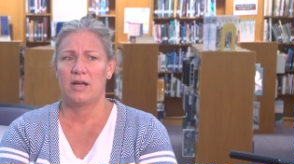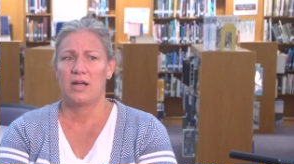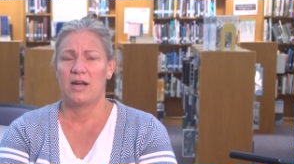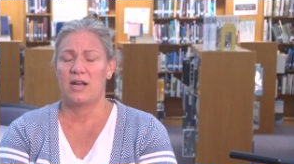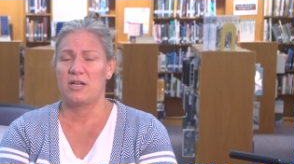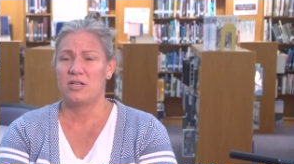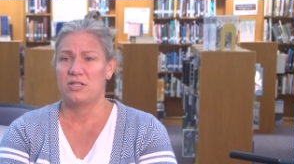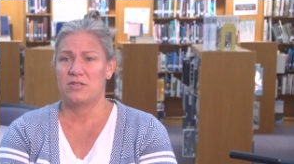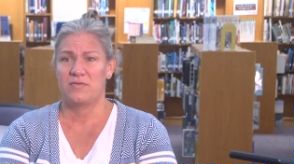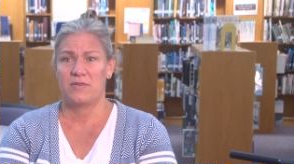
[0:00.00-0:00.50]
and
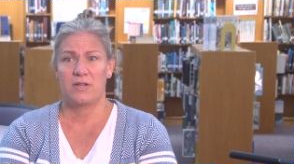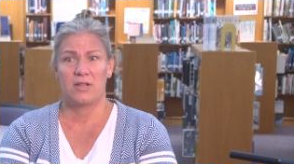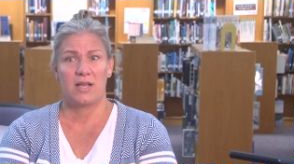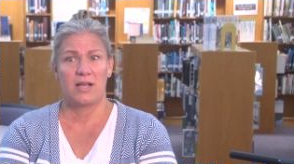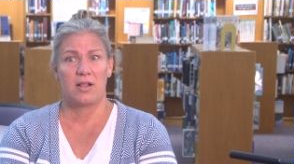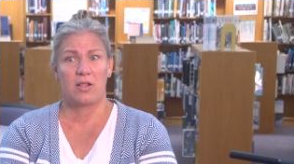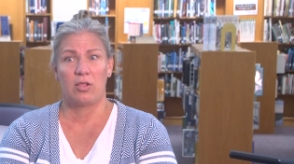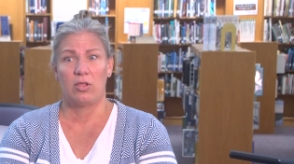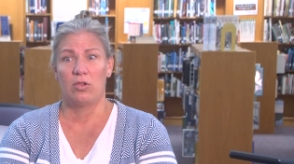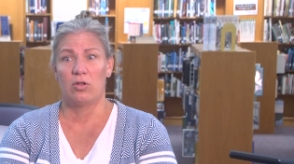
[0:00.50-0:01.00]
I just feel
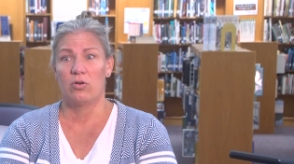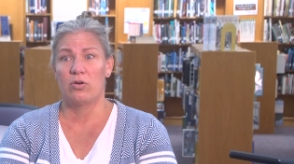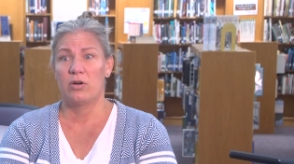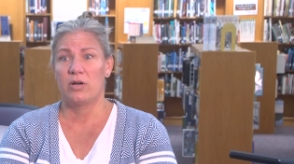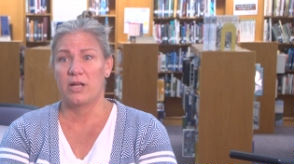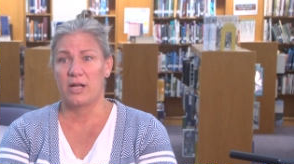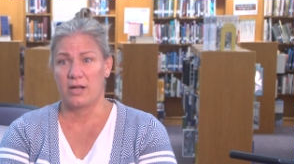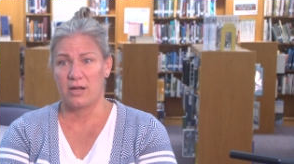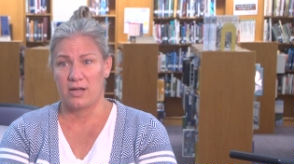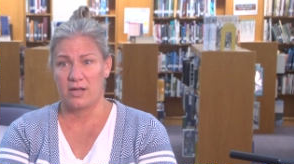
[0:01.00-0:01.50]
like
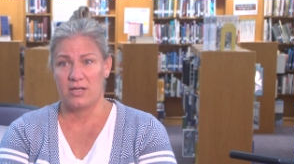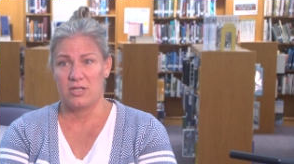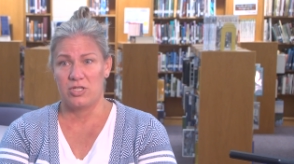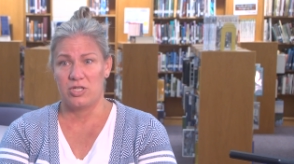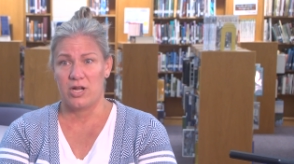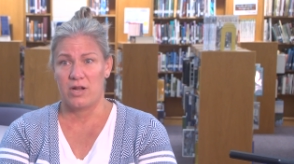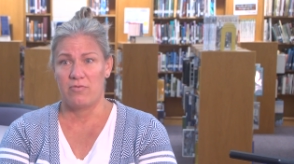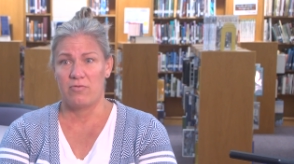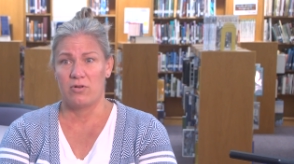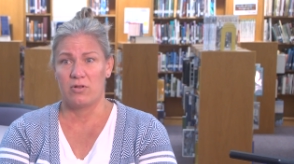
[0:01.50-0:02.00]
learning in
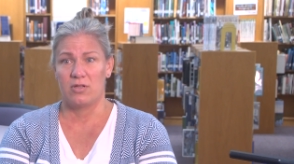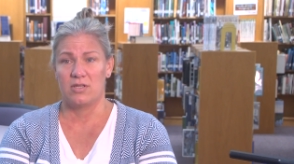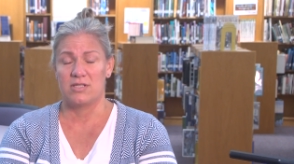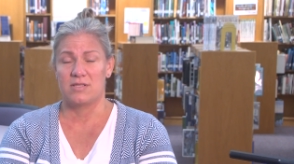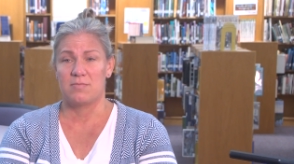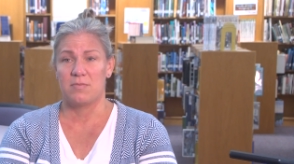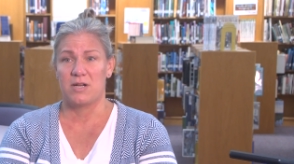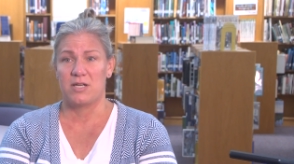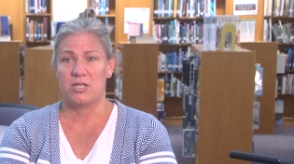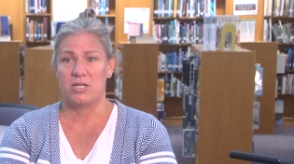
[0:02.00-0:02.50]
general
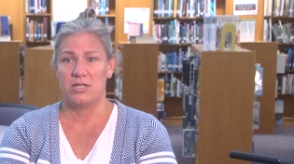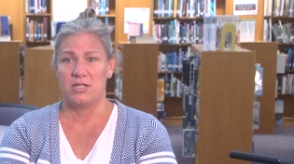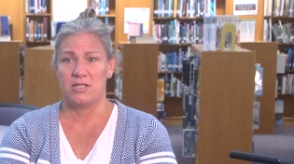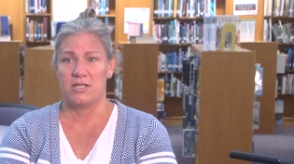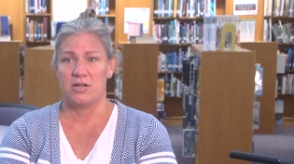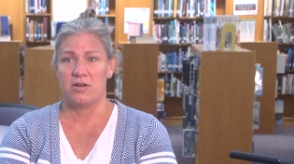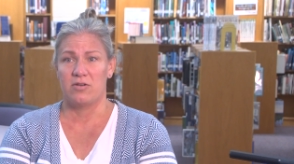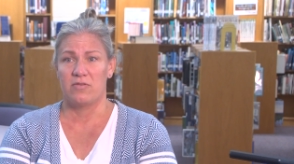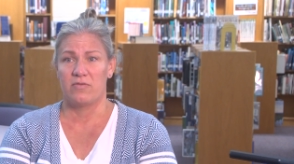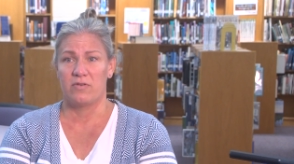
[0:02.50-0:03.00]
is much
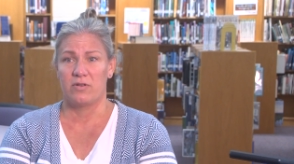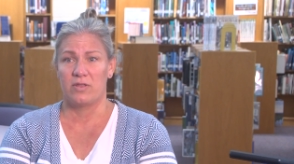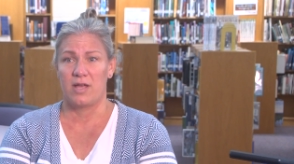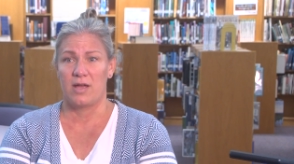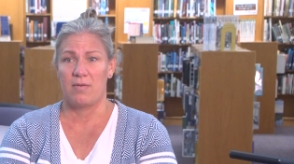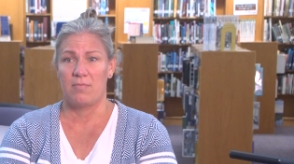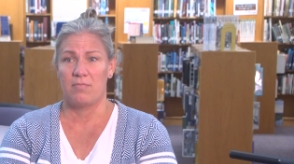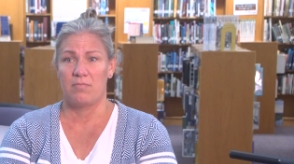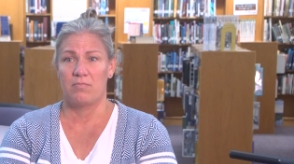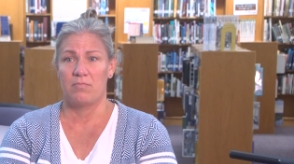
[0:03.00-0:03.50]
easier for
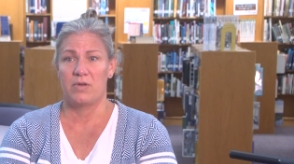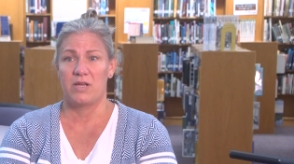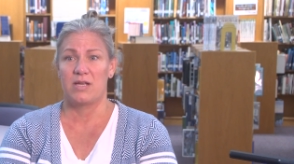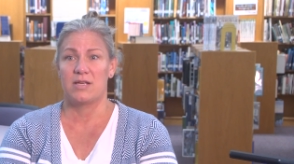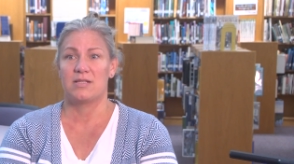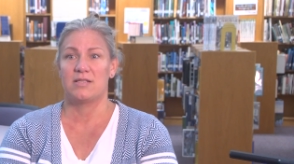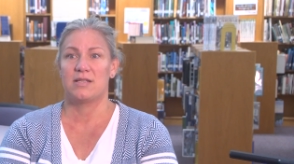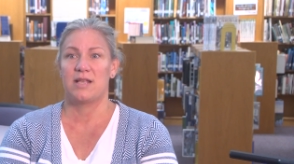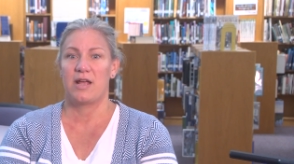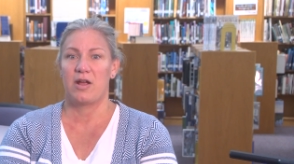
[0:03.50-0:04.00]
them
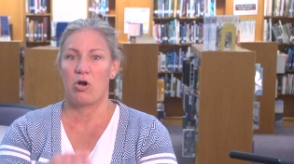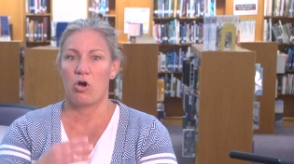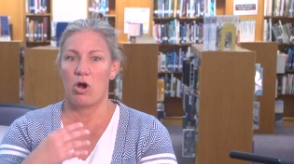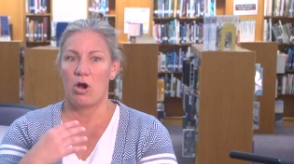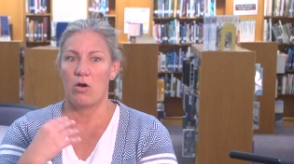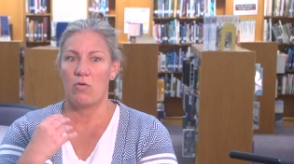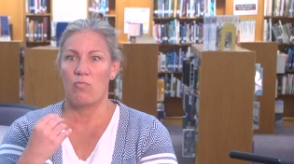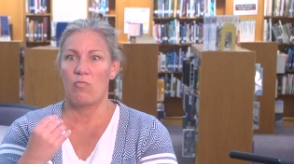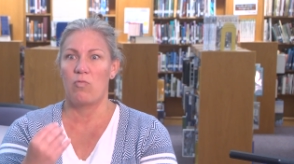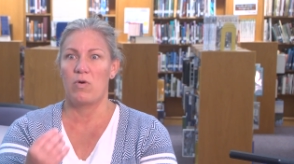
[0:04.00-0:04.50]
because they
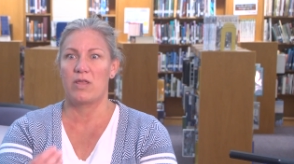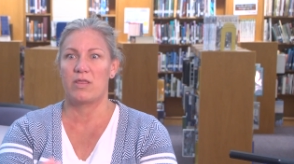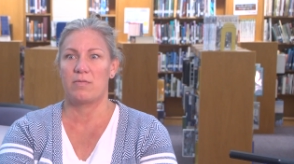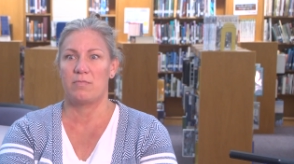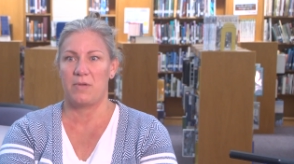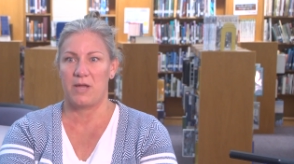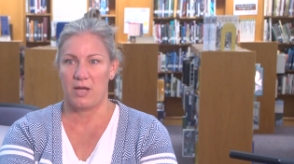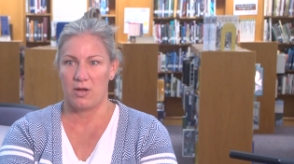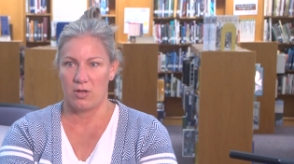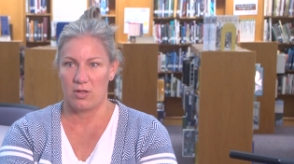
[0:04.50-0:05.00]
are with
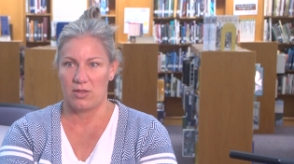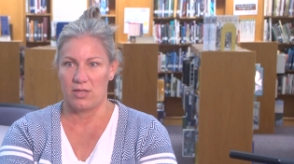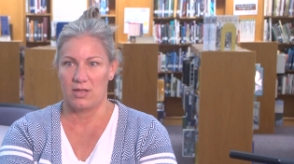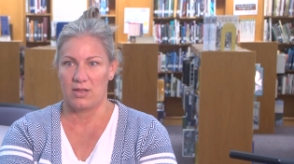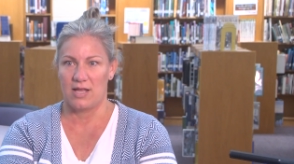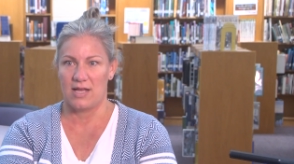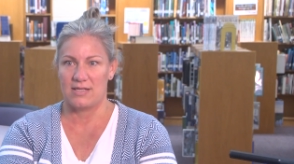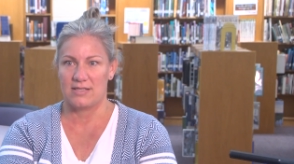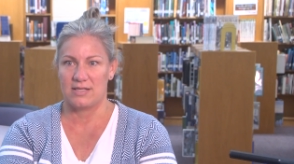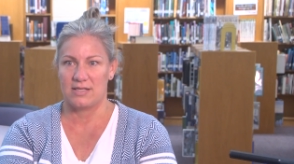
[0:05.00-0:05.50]
me on the
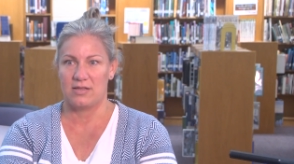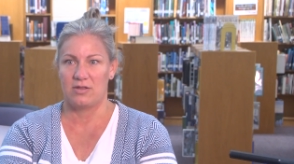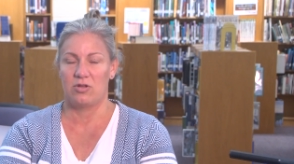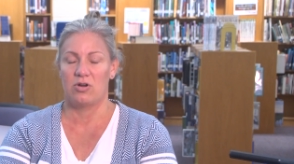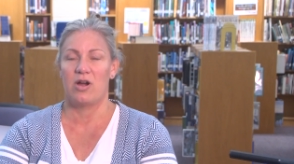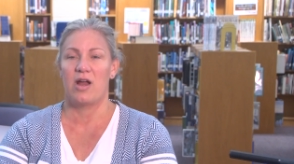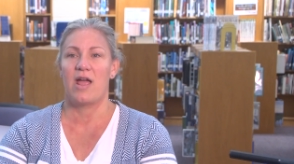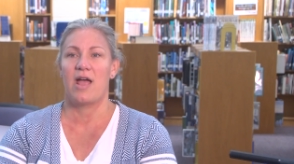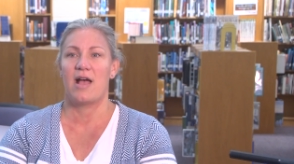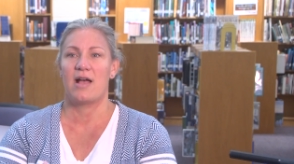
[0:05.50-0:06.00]
lesson.
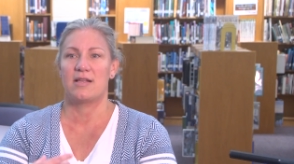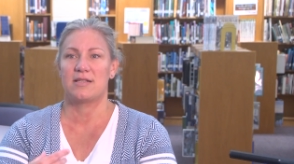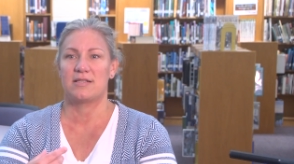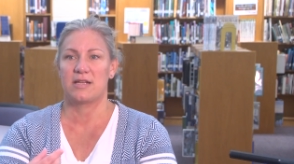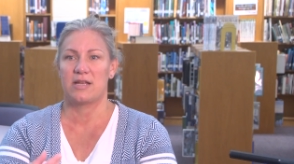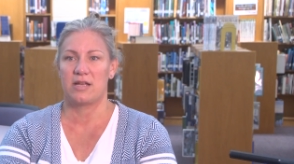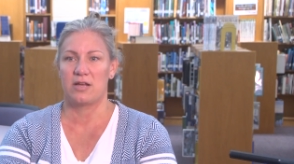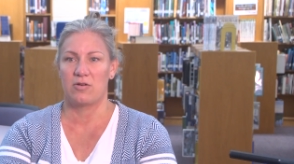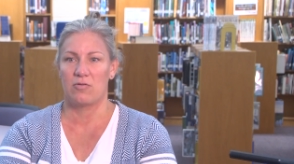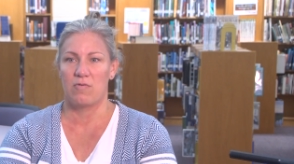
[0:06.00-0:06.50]
They're
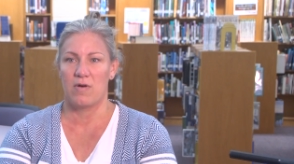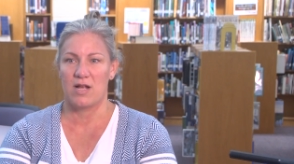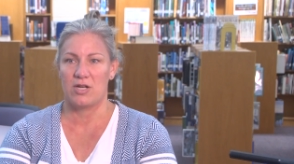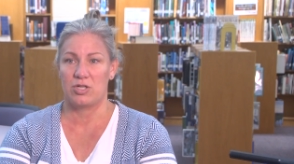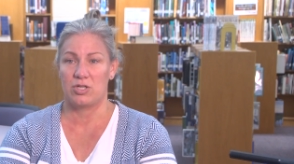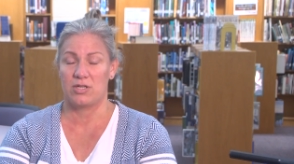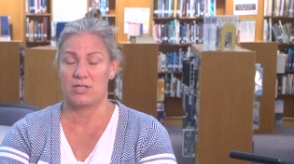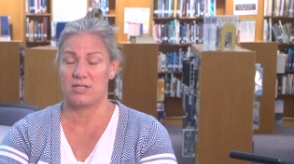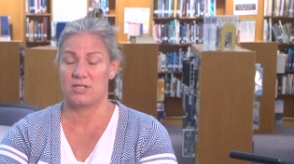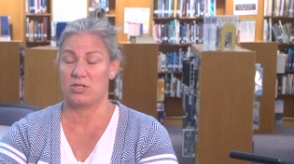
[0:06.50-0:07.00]
asking
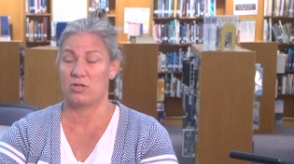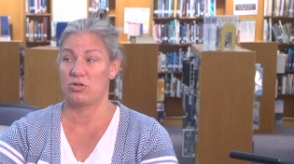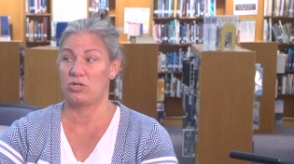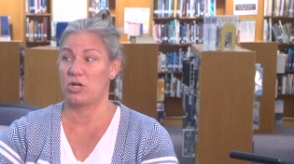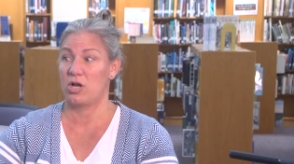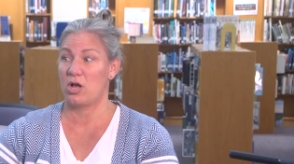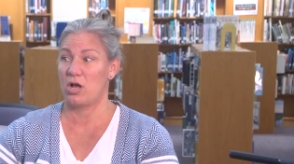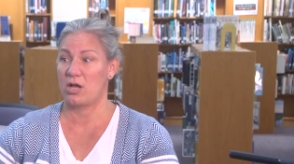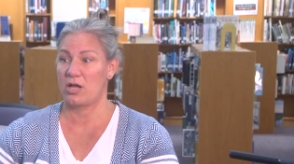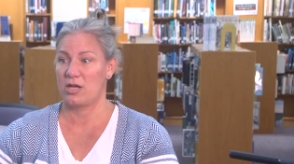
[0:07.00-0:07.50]
questions, they're
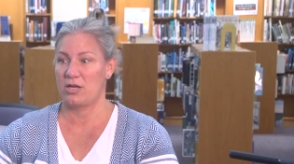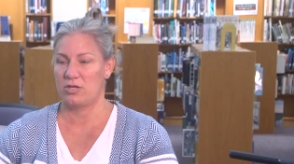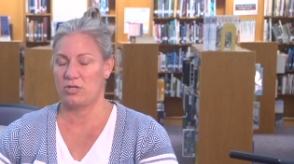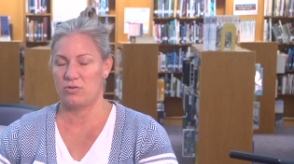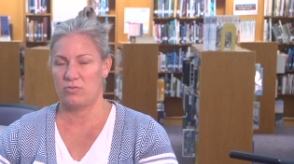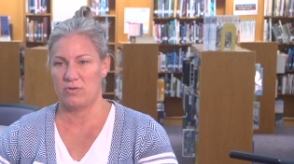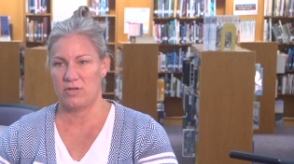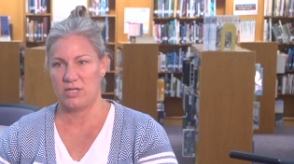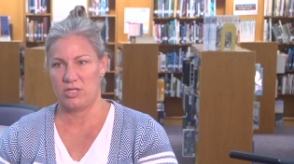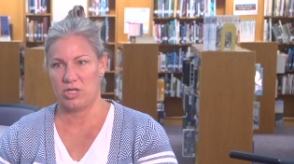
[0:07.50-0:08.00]
talking
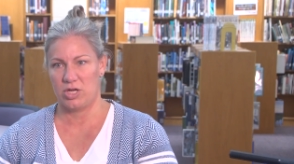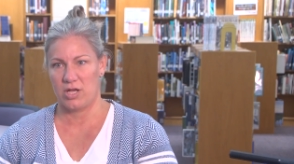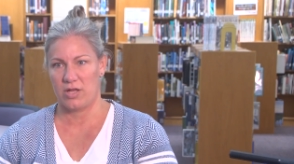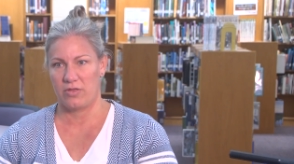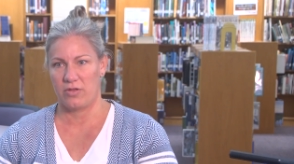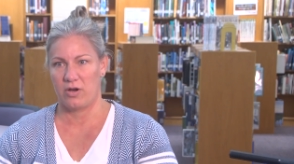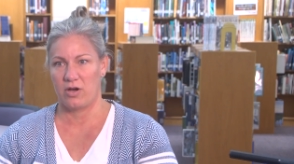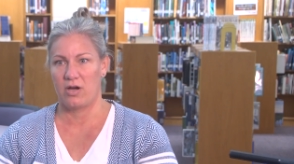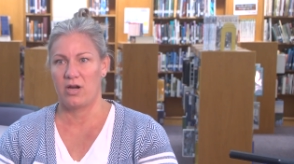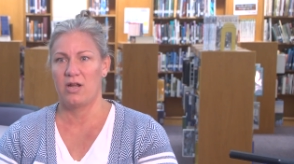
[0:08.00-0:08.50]
to each
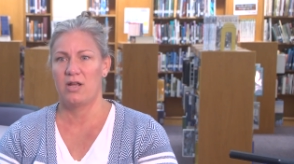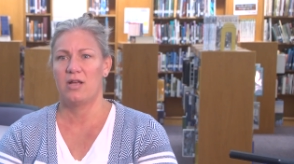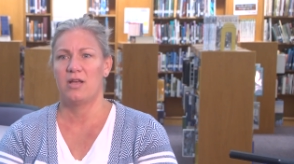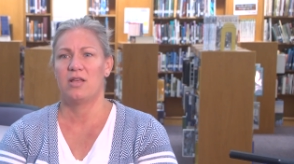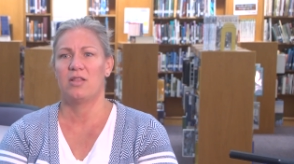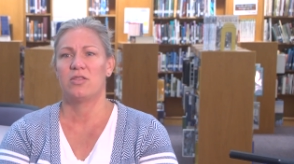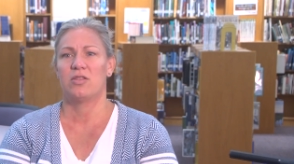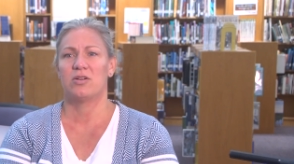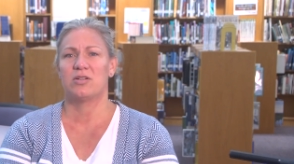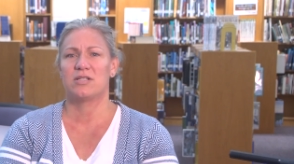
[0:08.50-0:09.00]
other.
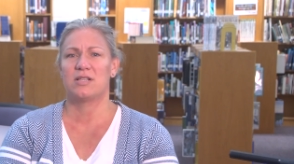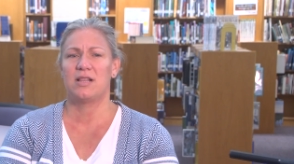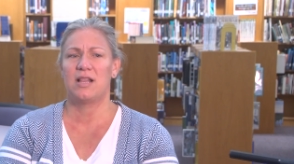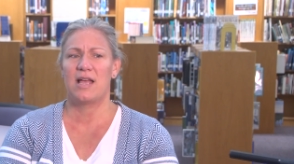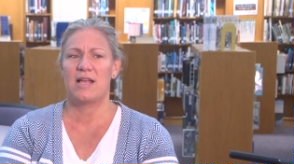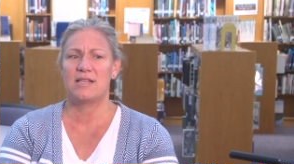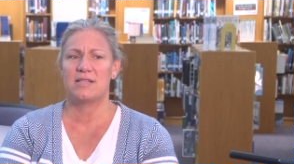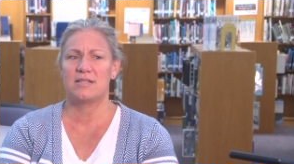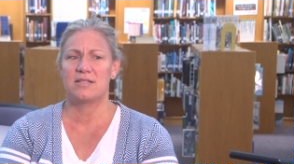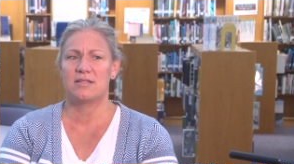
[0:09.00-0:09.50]
There's
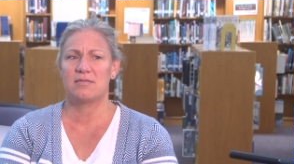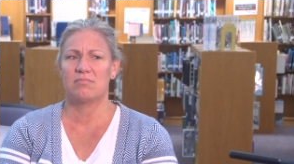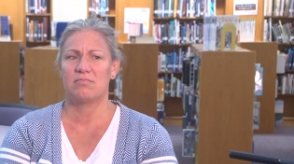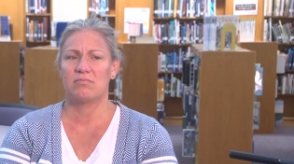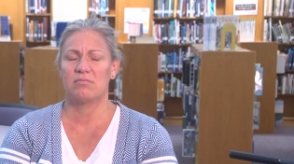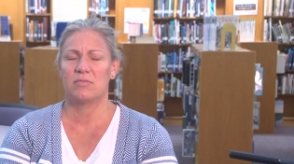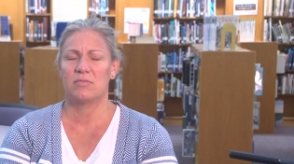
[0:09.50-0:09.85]
less,